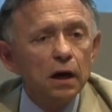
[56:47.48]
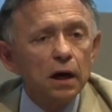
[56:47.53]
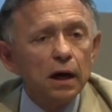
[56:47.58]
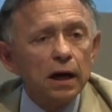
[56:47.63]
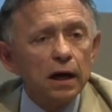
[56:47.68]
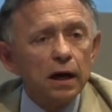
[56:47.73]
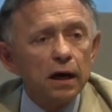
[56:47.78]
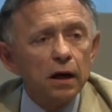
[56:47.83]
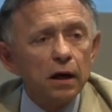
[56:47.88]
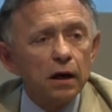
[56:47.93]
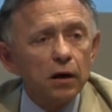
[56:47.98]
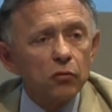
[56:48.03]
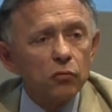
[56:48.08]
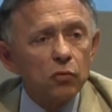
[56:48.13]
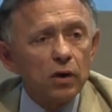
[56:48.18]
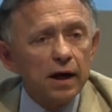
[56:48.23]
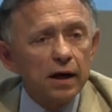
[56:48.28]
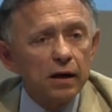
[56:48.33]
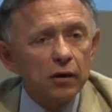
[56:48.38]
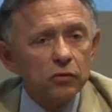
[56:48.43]
uh,
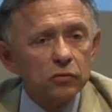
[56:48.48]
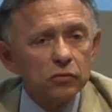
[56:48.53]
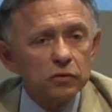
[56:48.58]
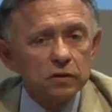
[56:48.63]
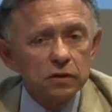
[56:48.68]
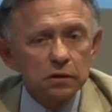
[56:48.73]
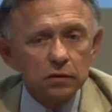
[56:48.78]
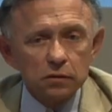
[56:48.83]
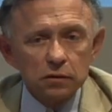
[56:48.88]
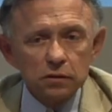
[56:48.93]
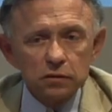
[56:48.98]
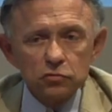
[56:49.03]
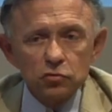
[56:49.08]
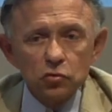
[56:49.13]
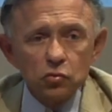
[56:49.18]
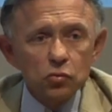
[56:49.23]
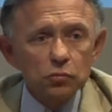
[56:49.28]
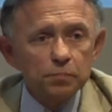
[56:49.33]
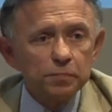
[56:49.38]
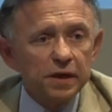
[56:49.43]
around
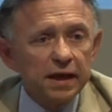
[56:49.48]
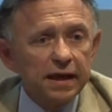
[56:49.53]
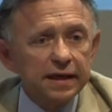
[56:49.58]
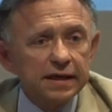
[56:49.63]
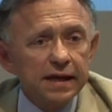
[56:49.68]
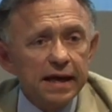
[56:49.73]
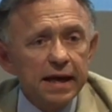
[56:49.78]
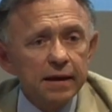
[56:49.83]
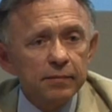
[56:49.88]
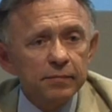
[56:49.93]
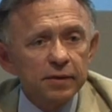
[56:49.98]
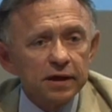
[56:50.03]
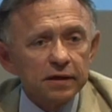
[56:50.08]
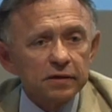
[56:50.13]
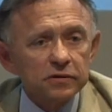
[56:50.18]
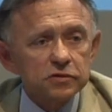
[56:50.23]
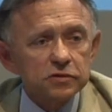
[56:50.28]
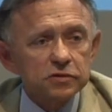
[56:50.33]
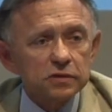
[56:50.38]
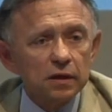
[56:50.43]
group
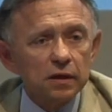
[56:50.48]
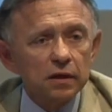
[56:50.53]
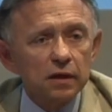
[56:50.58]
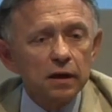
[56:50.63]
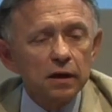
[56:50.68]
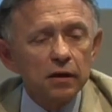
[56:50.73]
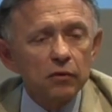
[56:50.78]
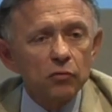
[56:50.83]
dynamics, uh,